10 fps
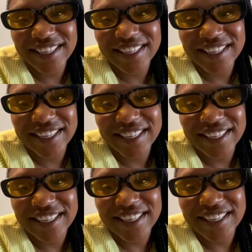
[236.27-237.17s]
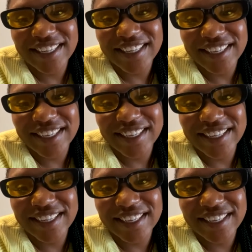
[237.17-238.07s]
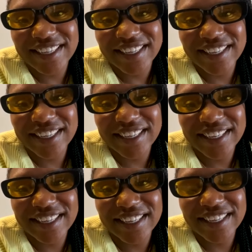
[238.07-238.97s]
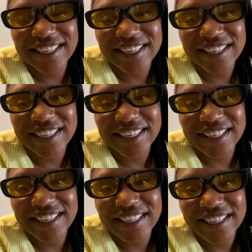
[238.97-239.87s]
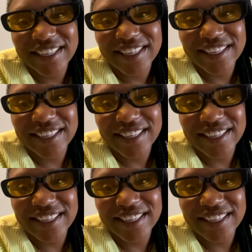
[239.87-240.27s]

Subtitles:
(silent)